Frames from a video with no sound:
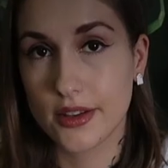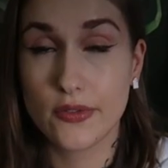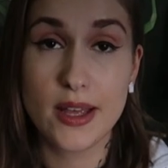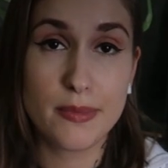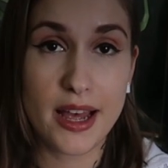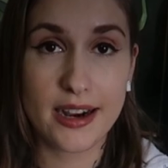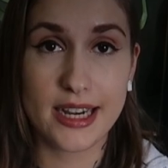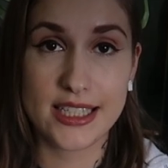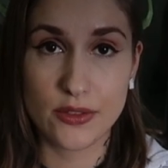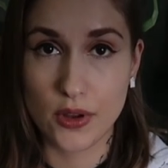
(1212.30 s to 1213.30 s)
The vampire
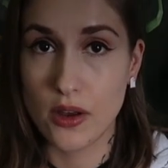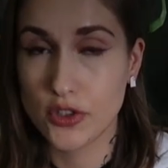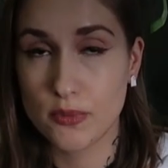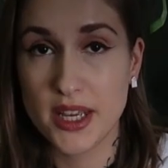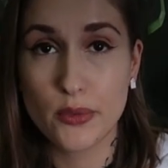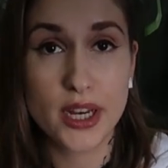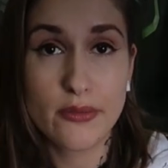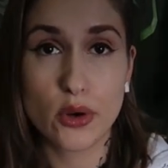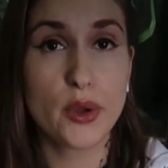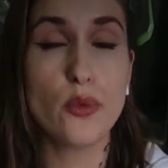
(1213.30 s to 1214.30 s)
has evolved to be
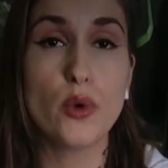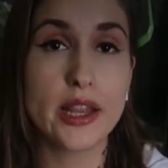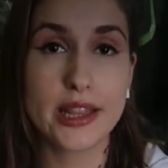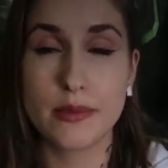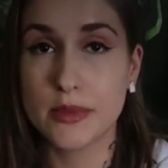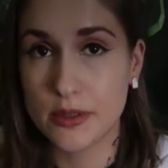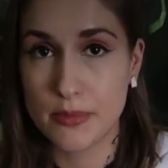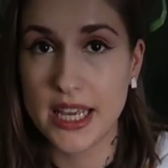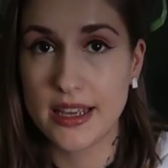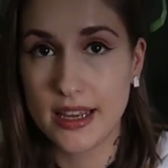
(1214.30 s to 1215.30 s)
whatever we want them to
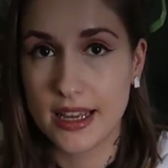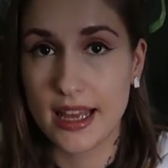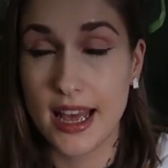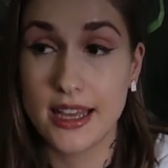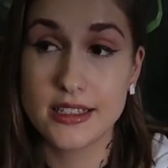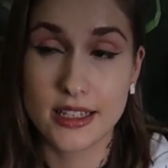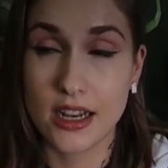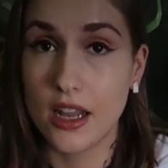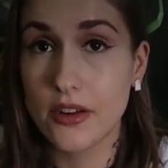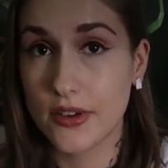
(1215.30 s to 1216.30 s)
be, and in
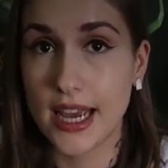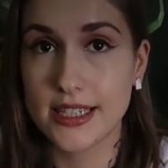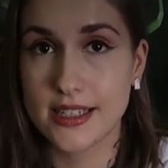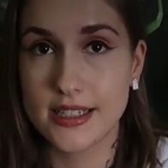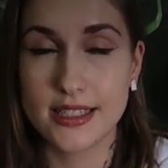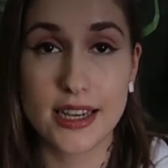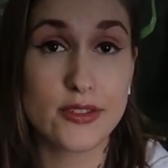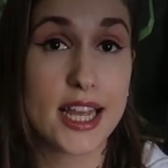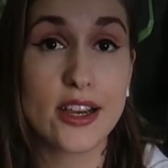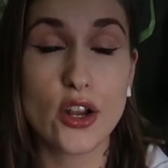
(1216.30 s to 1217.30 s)
a lot of cases they've
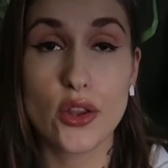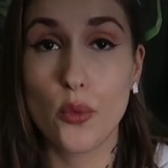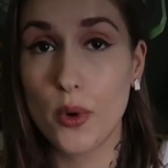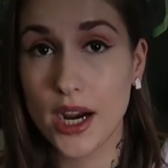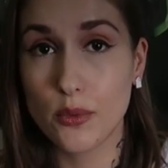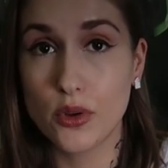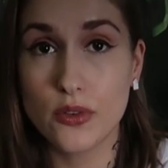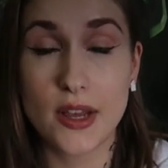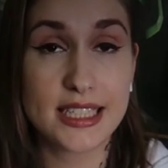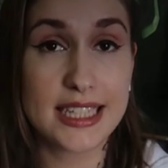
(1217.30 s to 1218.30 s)
taken on the
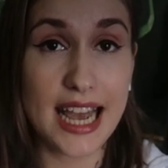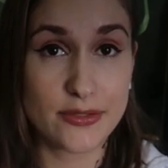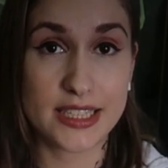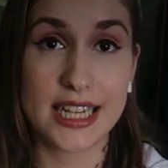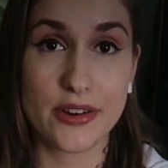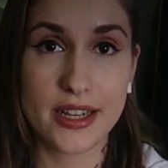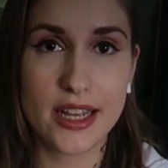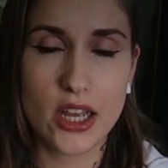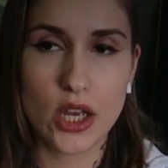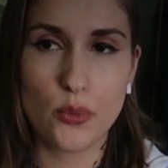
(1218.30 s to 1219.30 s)
werewolf as an adversary,
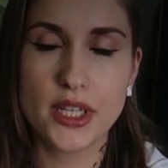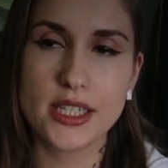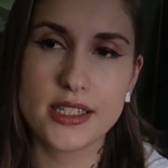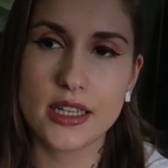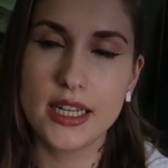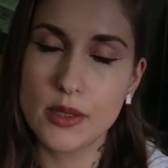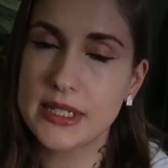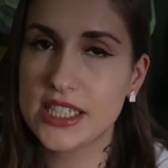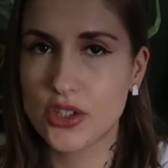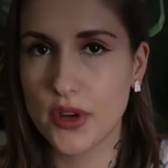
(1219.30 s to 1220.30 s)
which is a little
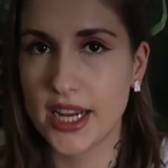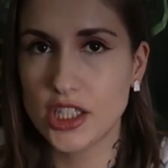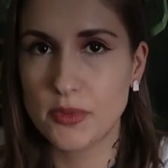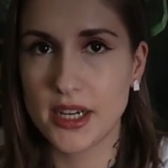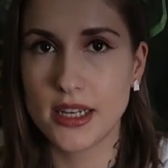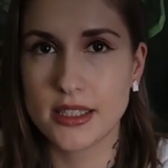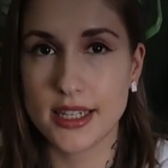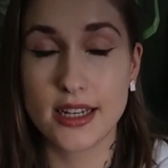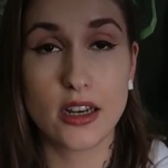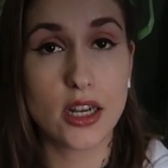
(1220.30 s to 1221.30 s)
bit strange because
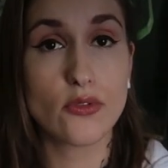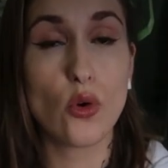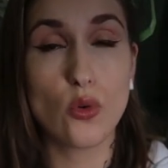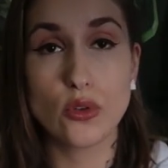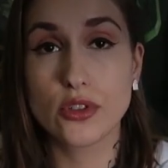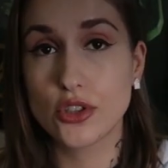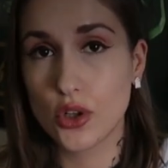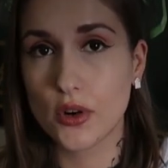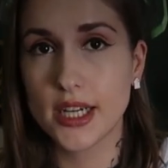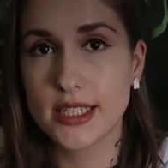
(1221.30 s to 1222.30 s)
in a lot of old
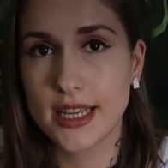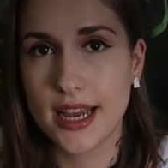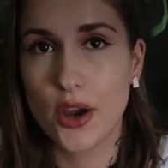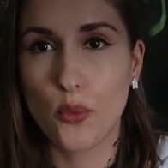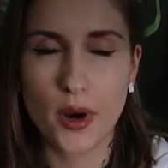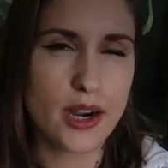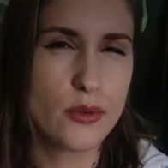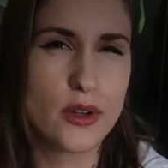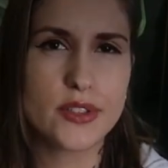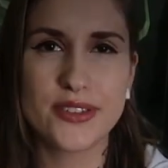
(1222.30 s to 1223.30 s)
stories,
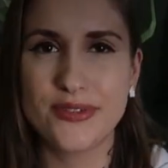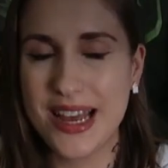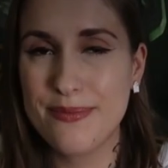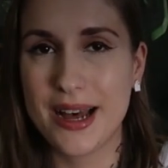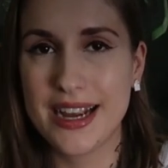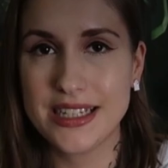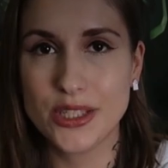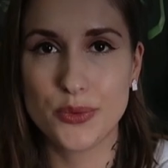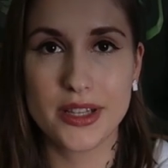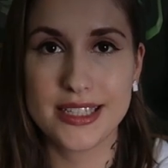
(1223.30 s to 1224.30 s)
werewolves and
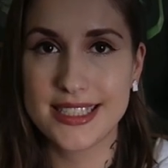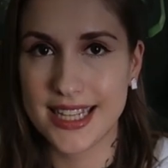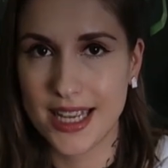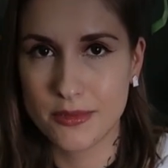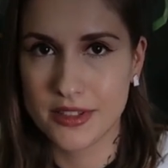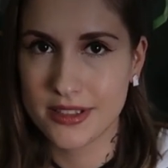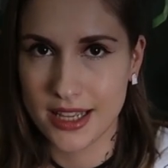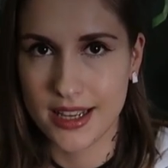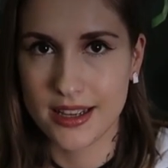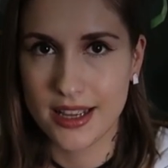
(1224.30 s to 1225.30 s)
vampires were the same
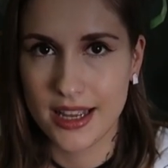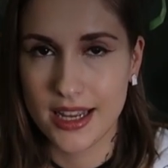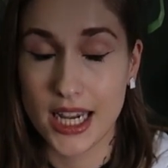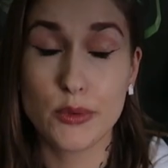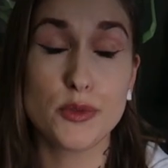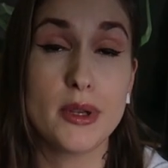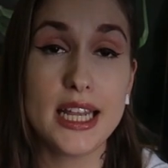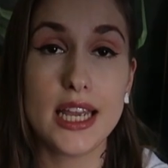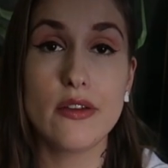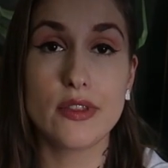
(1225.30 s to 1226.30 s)
thing. It was
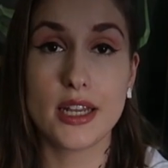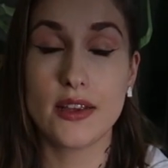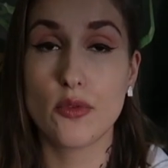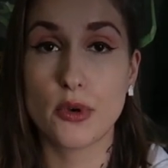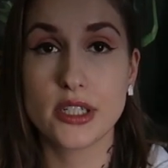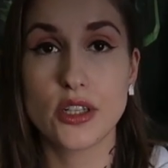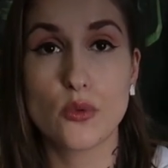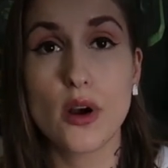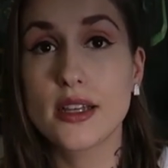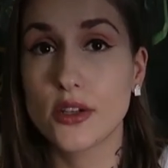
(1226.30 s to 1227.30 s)
believed that if a
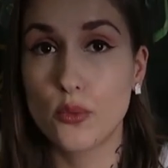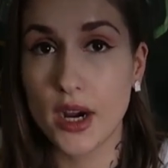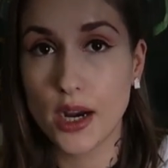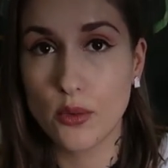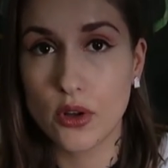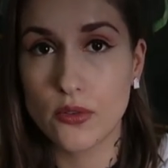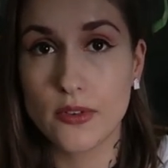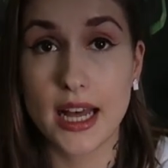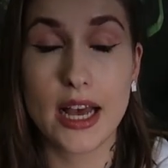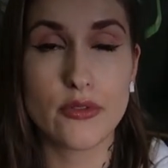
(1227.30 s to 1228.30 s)
person was a werewolf,
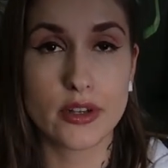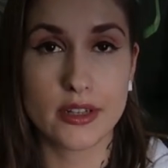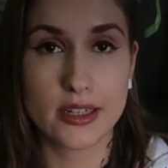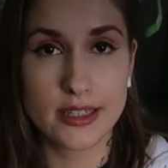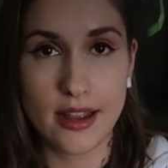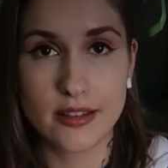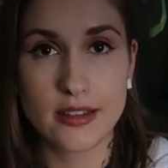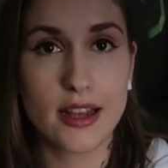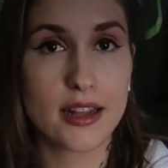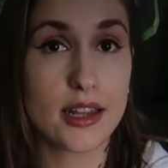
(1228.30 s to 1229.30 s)
after their
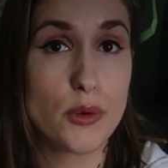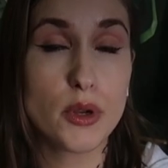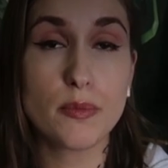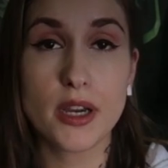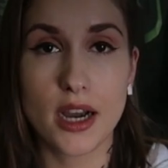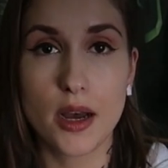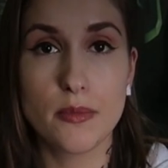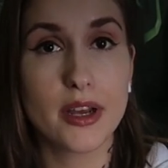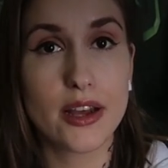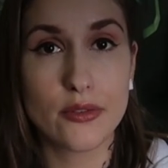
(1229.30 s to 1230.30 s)
death, they would
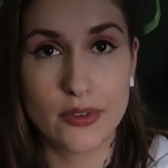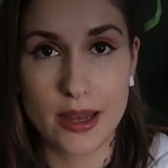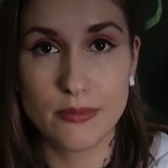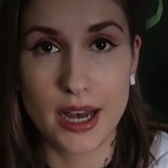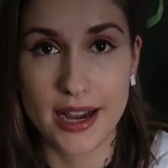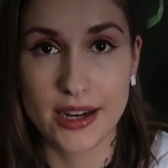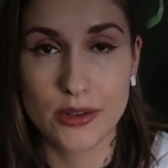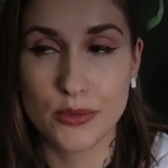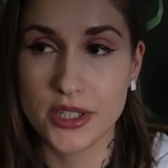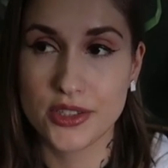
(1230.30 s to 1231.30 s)
become a
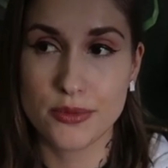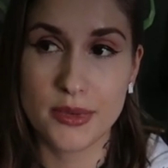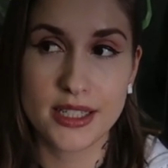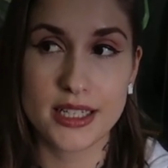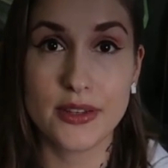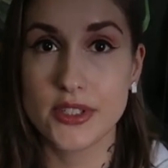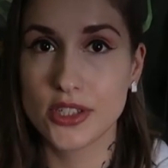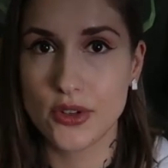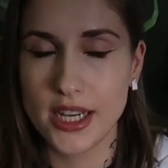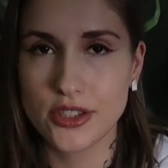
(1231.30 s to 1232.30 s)
vampire, which makes it even
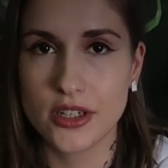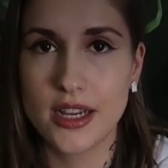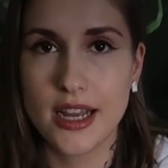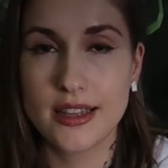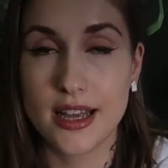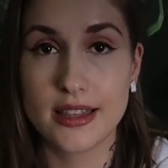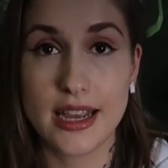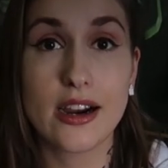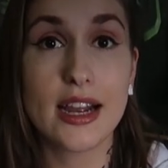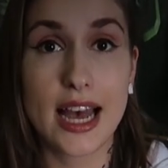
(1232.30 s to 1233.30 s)
stranger that
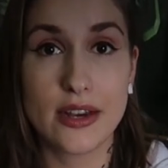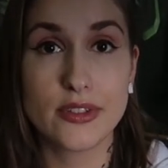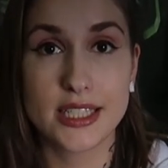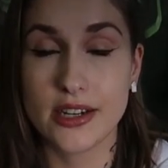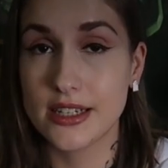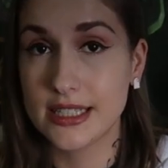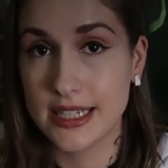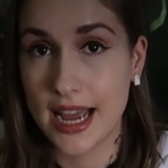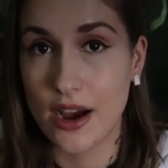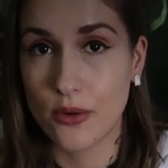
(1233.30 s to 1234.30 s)
they are adversaries
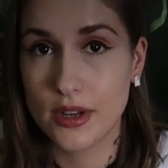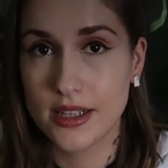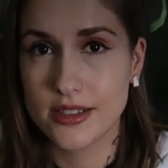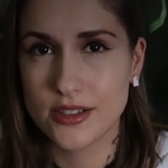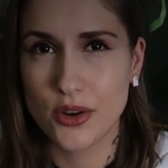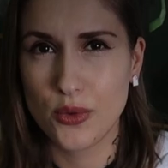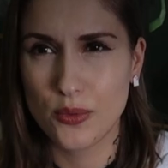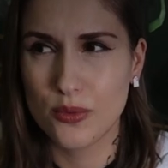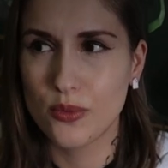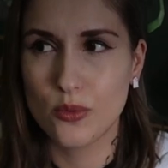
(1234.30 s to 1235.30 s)
now.
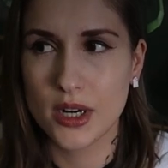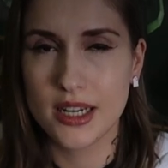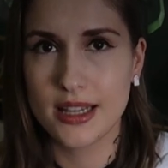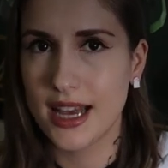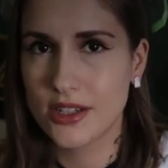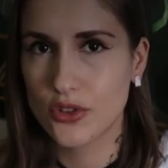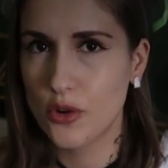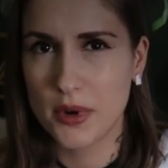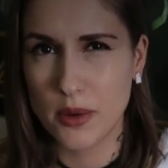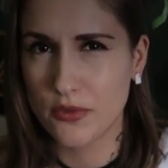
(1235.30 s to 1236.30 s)
So where did that
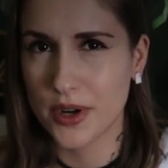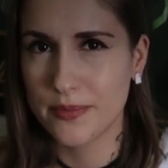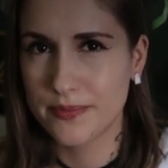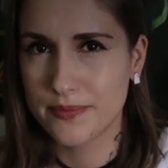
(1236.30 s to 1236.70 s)
trope come from?